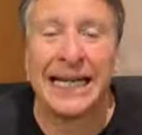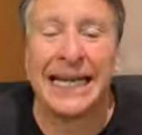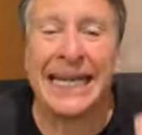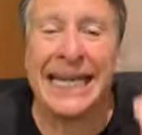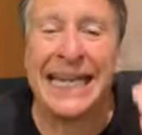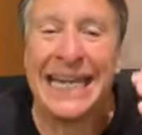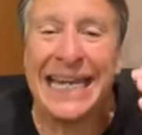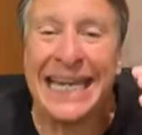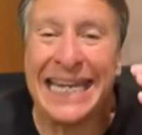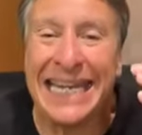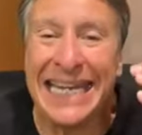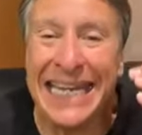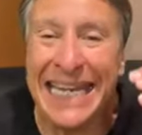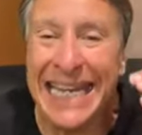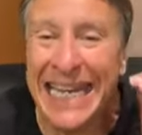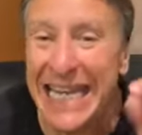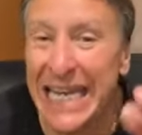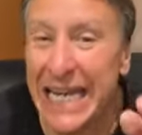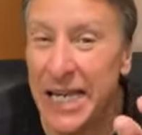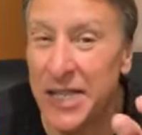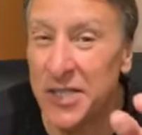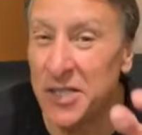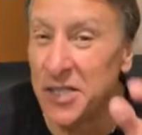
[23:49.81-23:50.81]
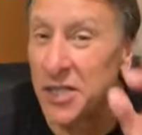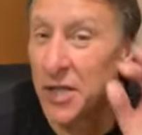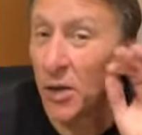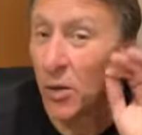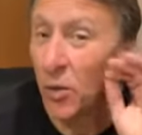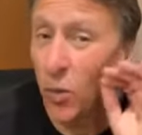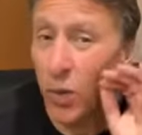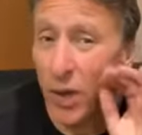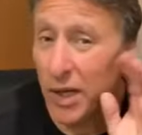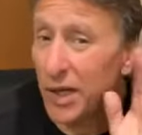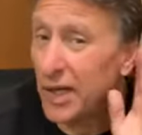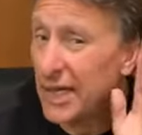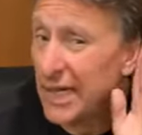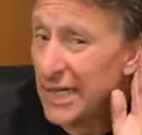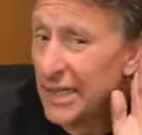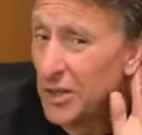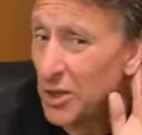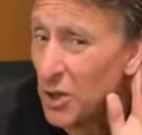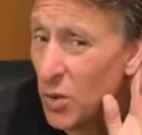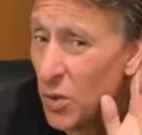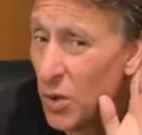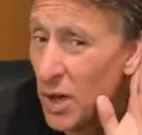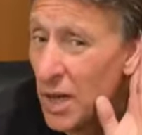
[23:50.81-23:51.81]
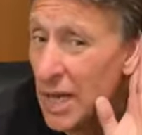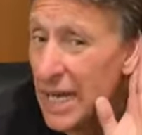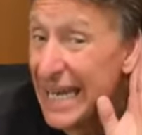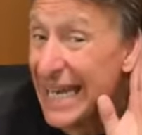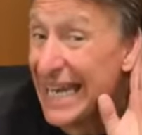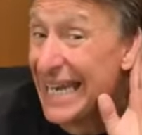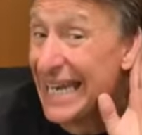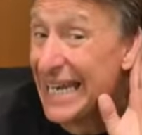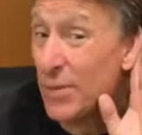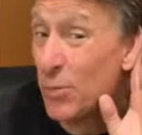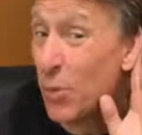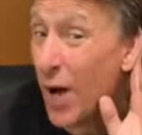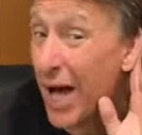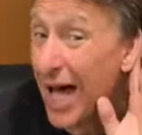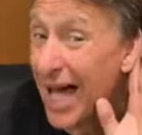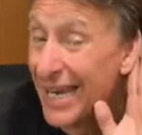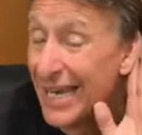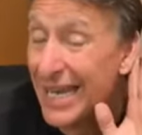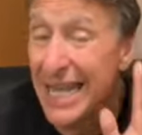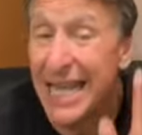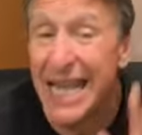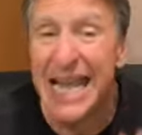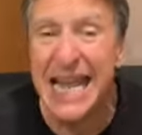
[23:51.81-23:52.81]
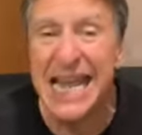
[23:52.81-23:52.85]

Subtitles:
He needs, what did he do? He what?